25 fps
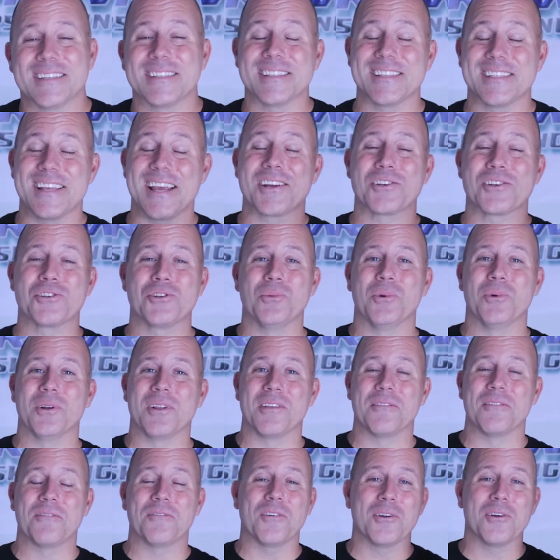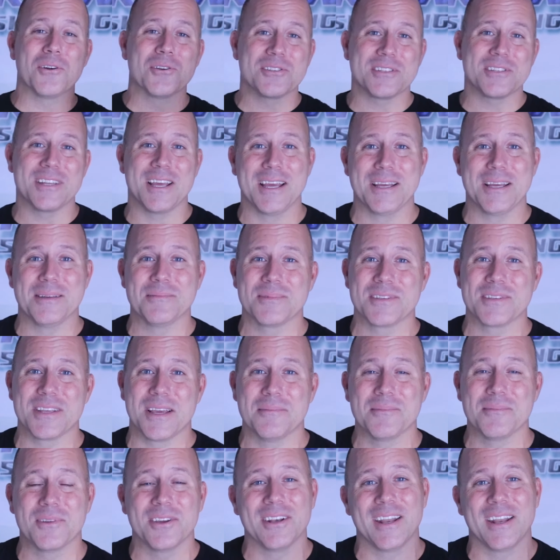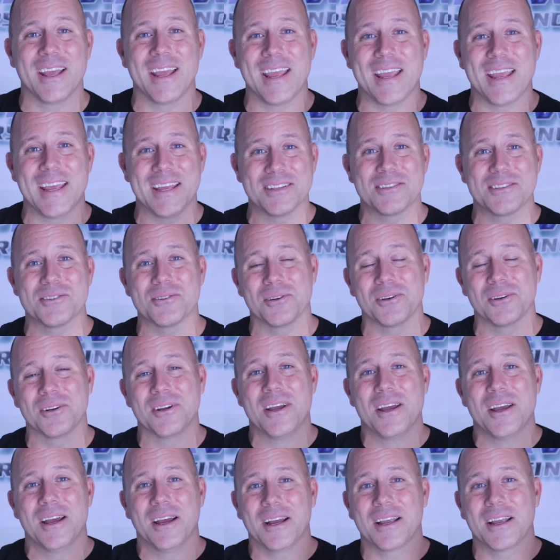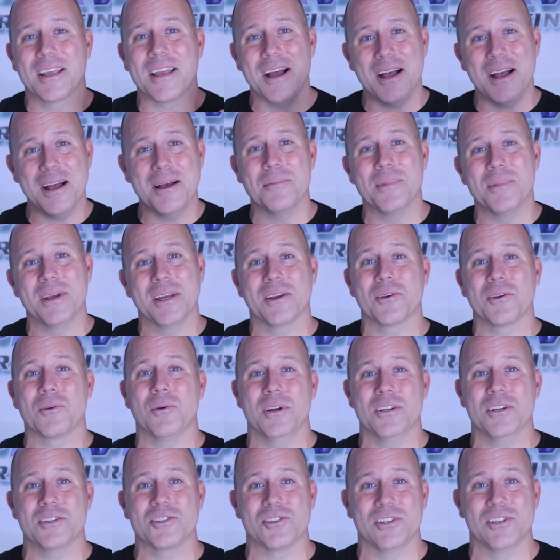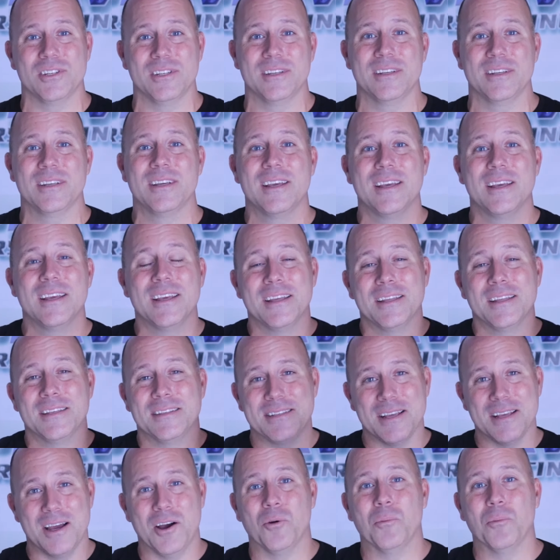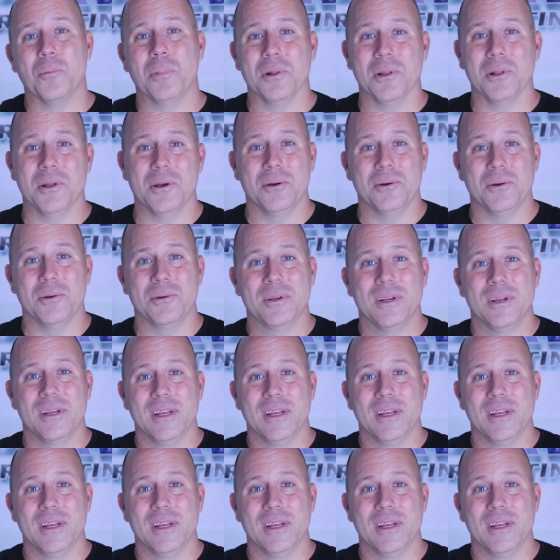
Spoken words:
This is actually one of the first times I'm gonna answer a comment question down below.